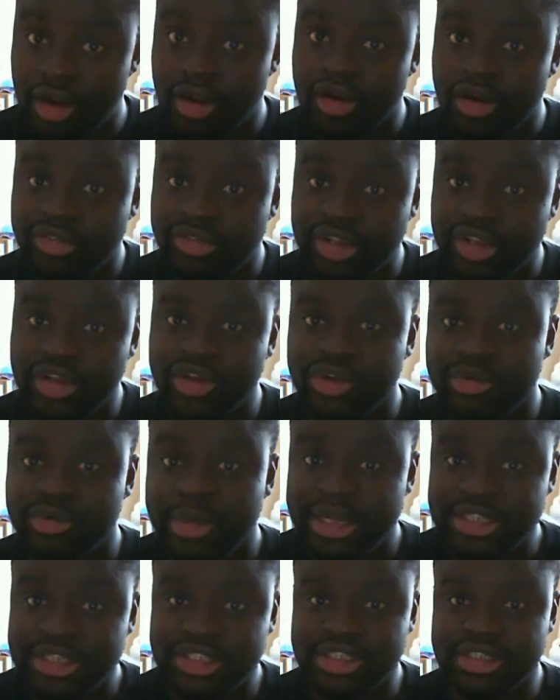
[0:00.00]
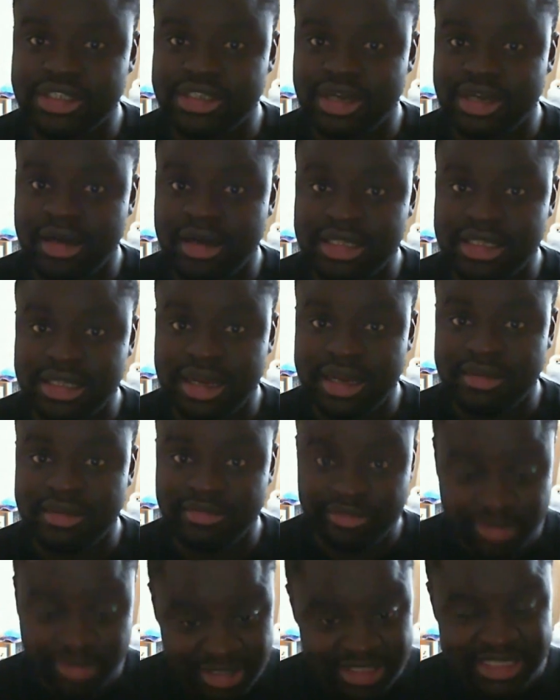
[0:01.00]
a lot of you who mentioned Darkseid
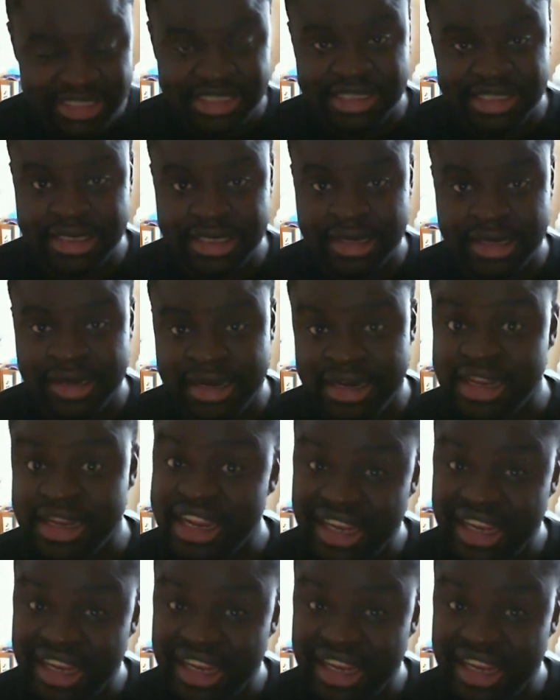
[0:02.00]
for season 9,